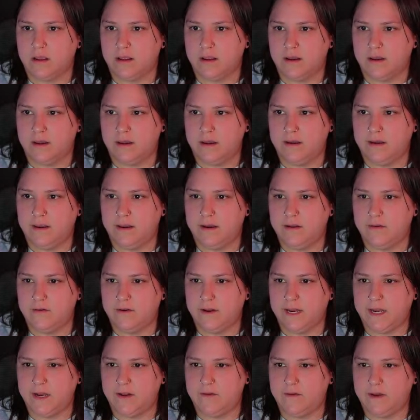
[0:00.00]

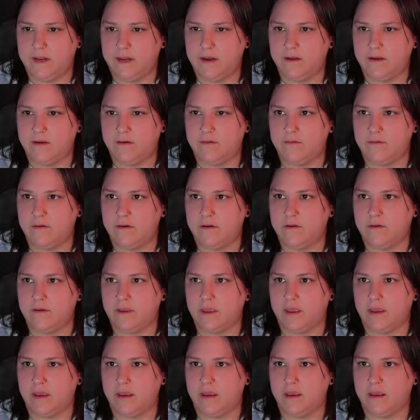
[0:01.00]
Neato.
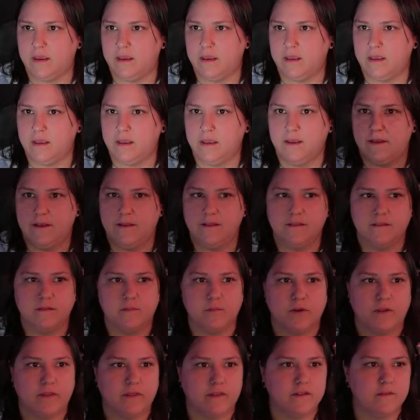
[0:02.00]
Okay. Let's
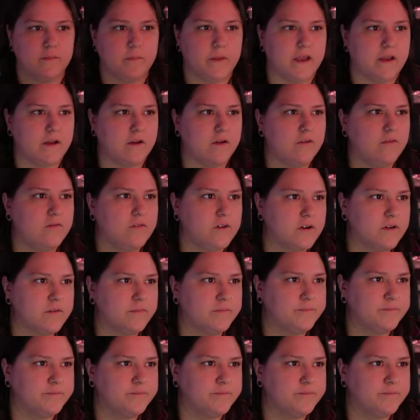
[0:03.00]
bring this back over.